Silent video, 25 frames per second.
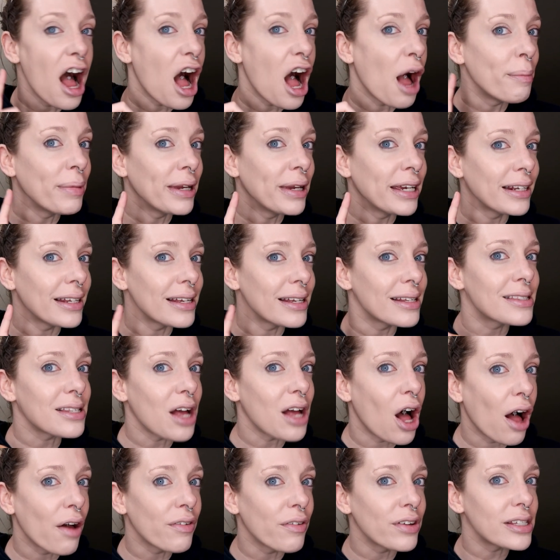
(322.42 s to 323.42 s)
I mean, it's
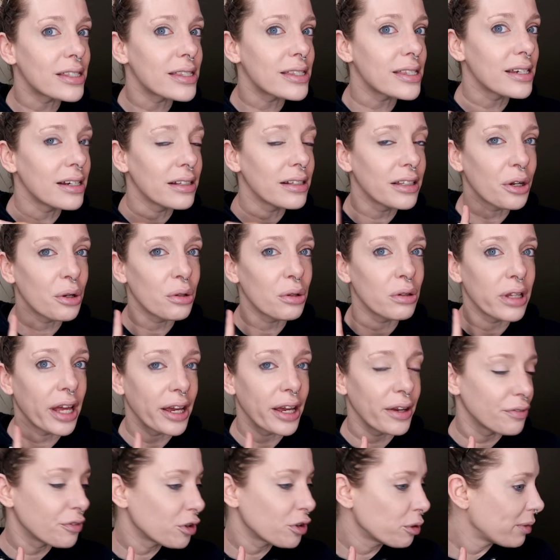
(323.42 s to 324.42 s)
obviously a little
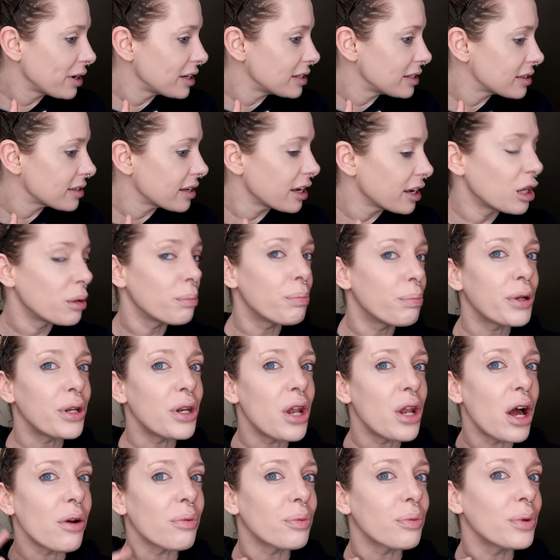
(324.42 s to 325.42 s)
light for my skin, but
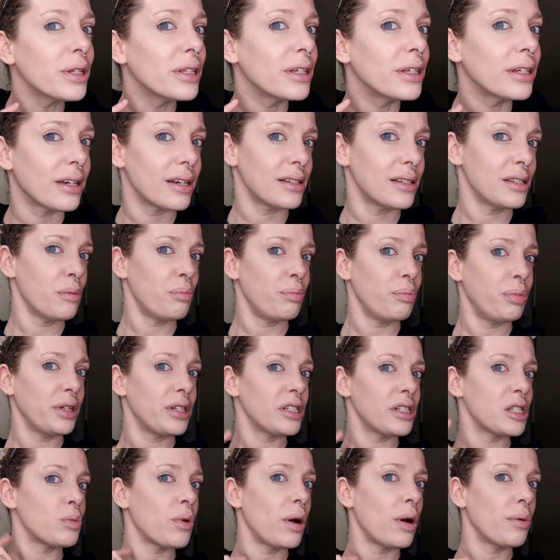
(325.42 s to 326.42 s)
not really, because it
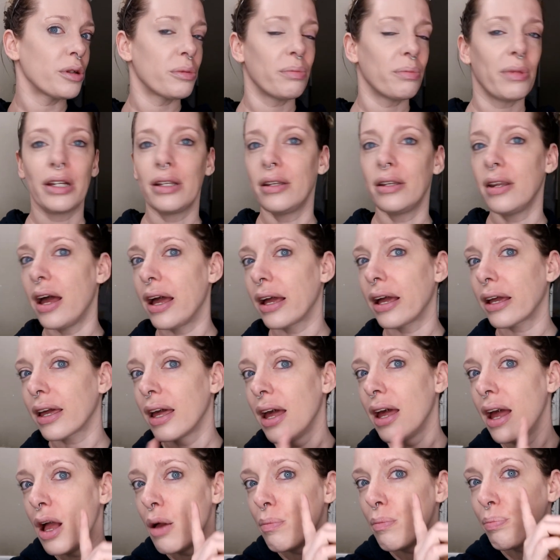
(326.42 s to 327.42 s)
blends well with my neck.
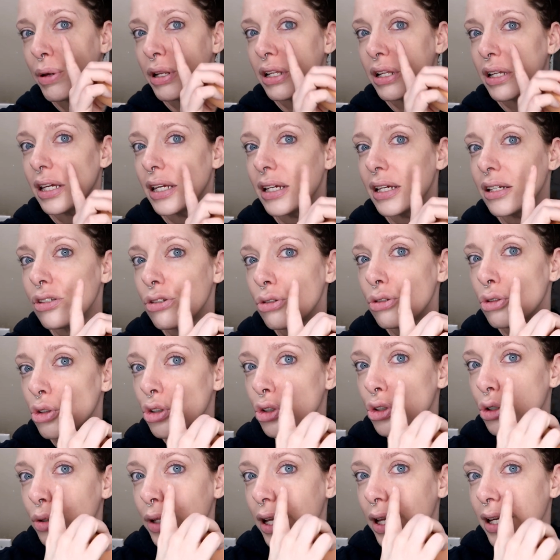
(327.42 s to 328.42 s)
But it is
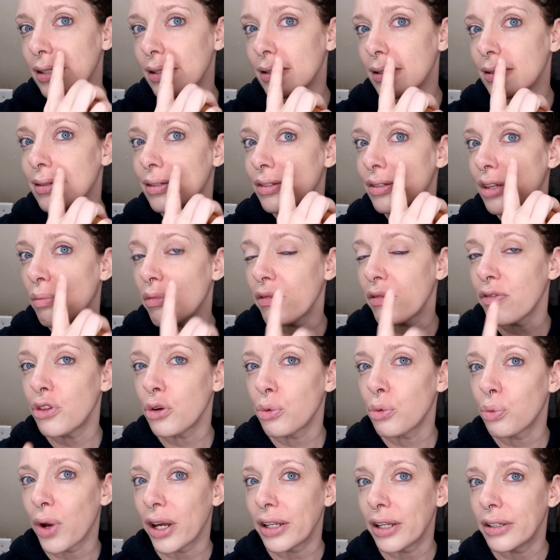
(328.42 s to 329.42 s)
neutralizing some of
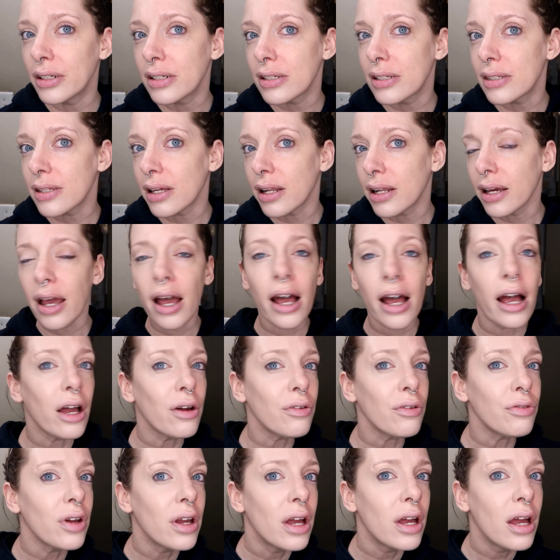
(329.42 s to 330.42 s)
the redness that I
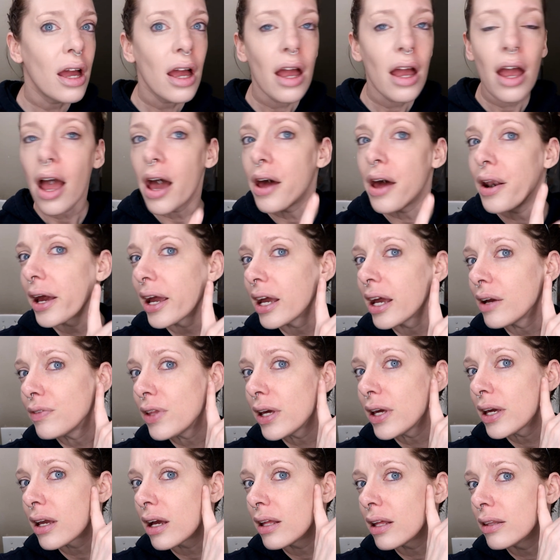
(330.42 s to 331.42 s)
have, and I have
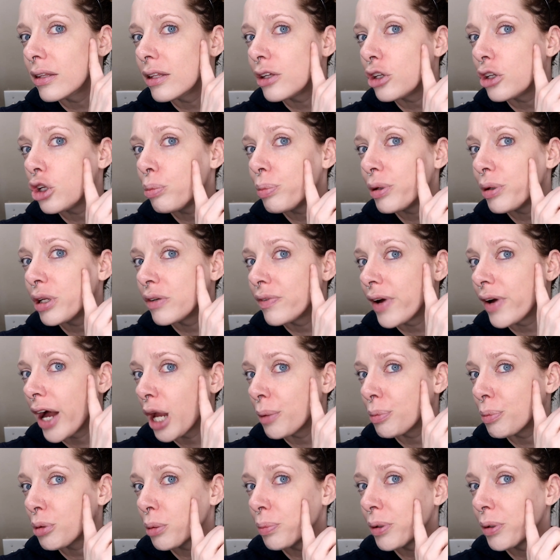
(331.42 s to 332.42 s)
like a little bit of
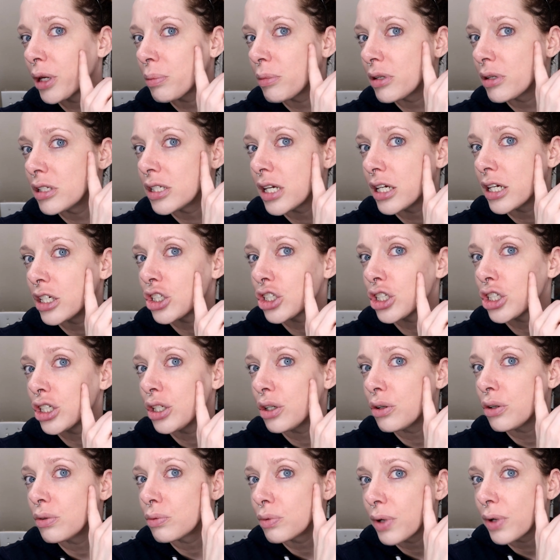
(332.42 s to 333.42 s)

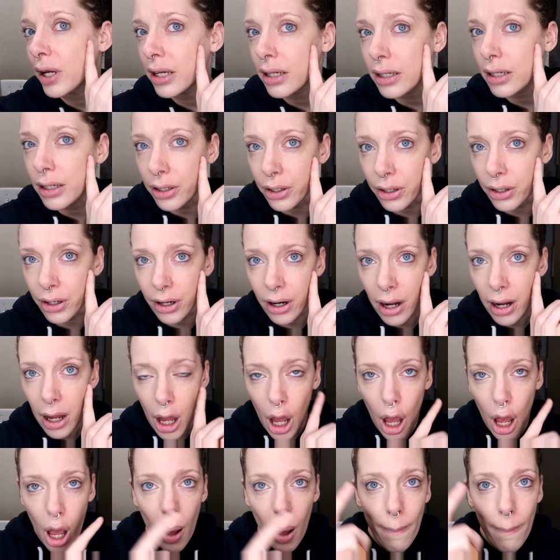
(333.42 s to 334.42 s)
hyperpigmentation right here.
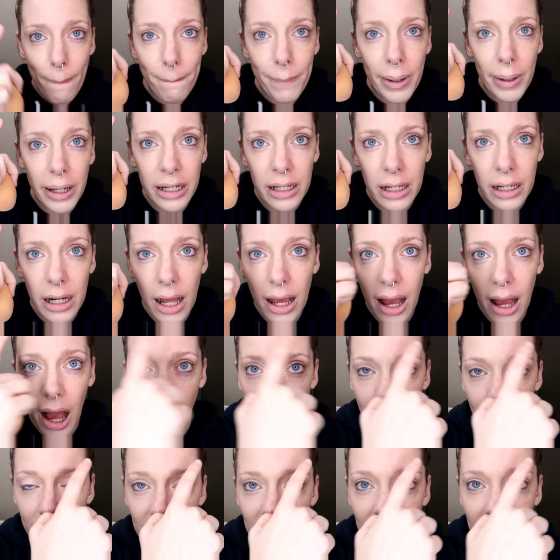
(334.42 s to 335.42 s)
But
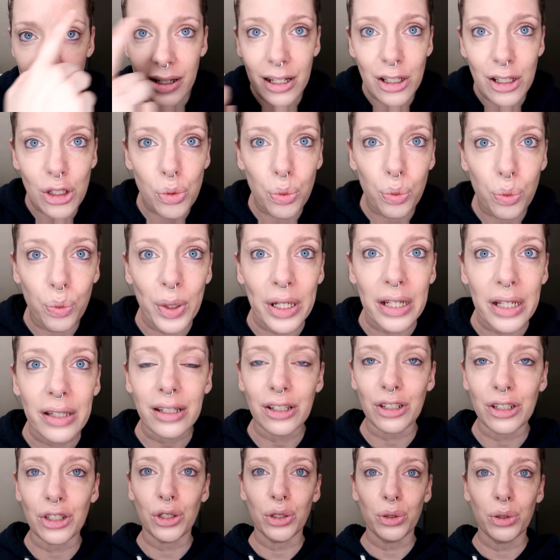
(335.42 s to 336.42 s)
I mean, it's
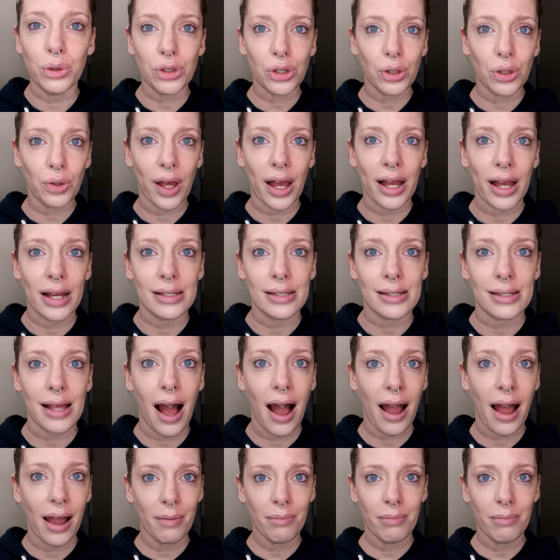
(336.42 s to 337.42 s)
really neutralized.
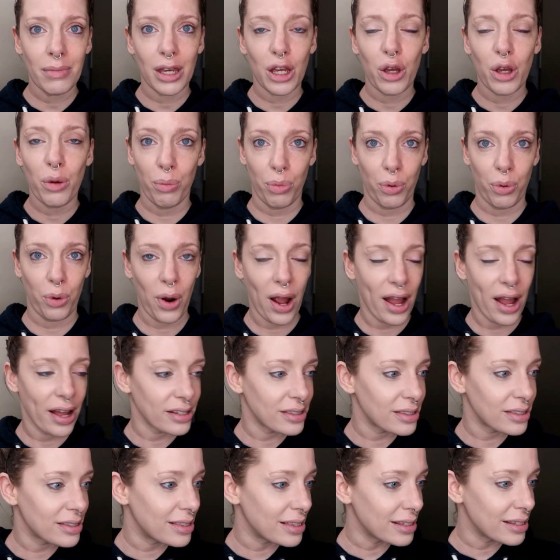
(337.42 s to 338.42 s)
I'm
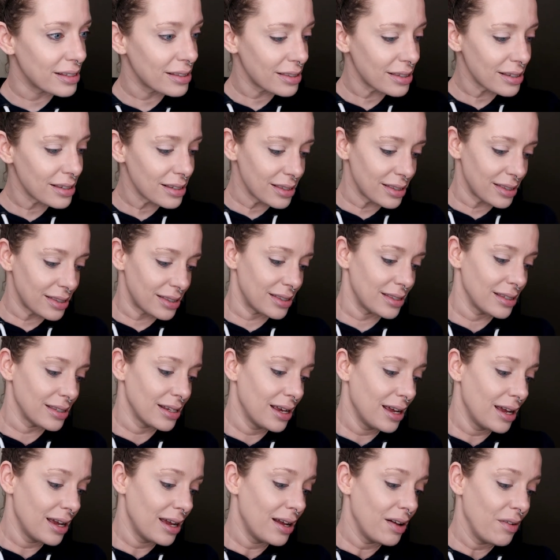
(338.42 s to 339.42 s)
impressed. This is,
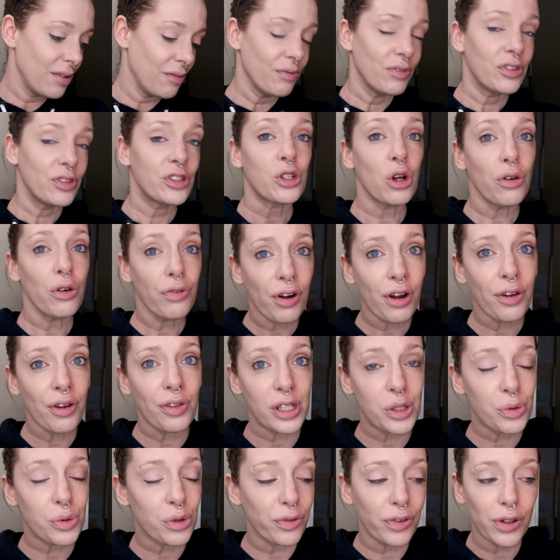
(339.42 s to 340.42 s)
so far
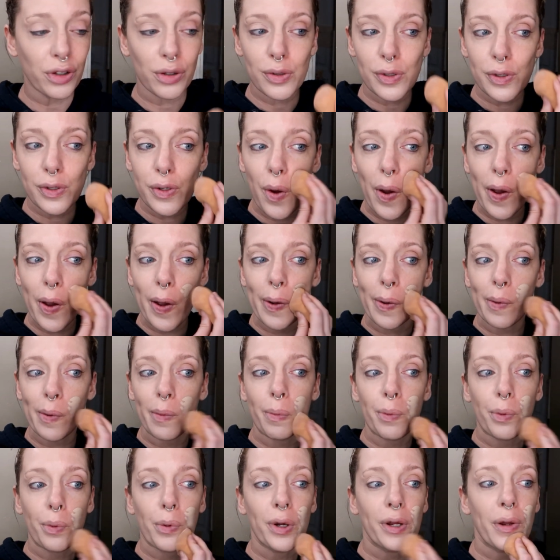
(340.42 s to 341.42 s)
this review is
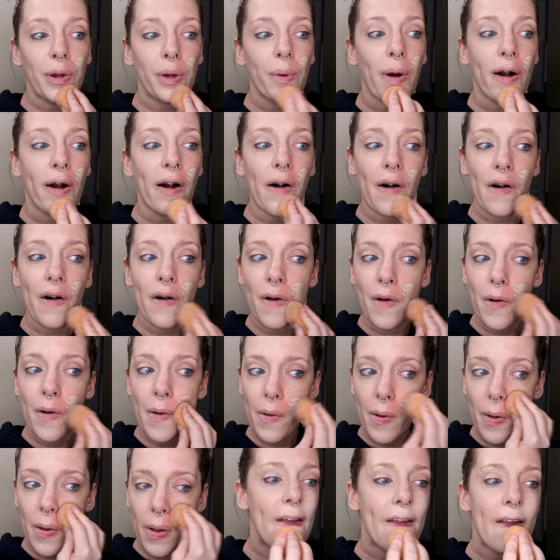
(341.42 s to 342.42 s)
going pretty well.
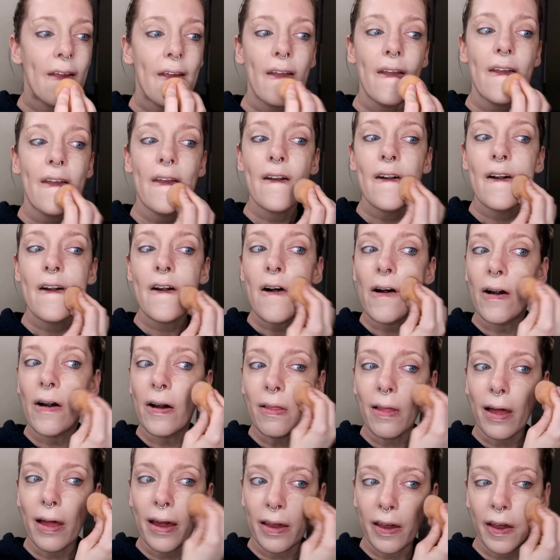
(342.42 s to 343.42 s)
I
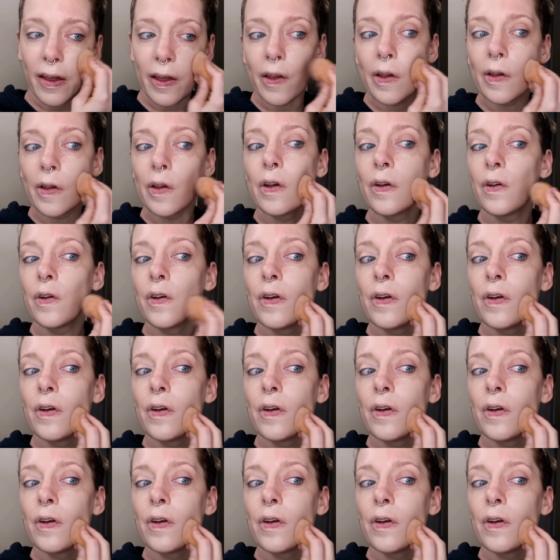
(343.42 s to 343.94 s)
like it.